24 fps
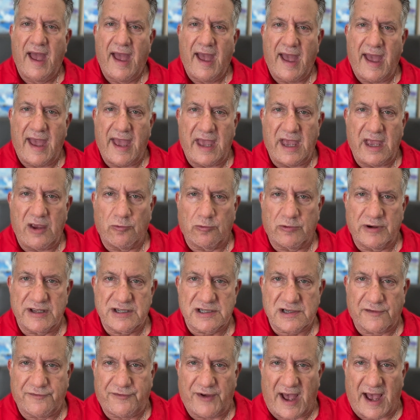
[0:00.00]
a
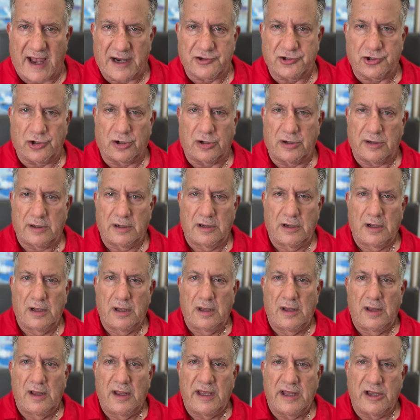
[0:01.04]
risk factor,
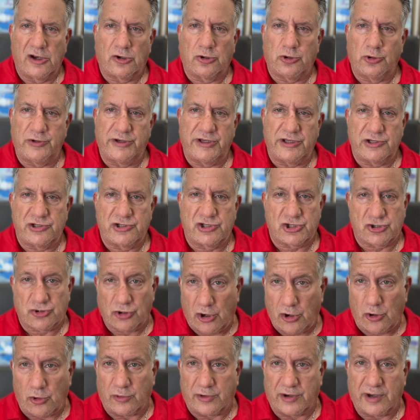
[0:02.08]
including
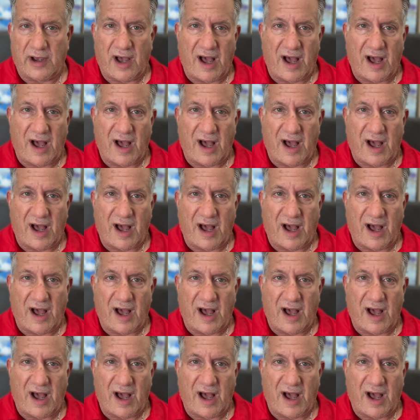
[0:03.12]
stroke.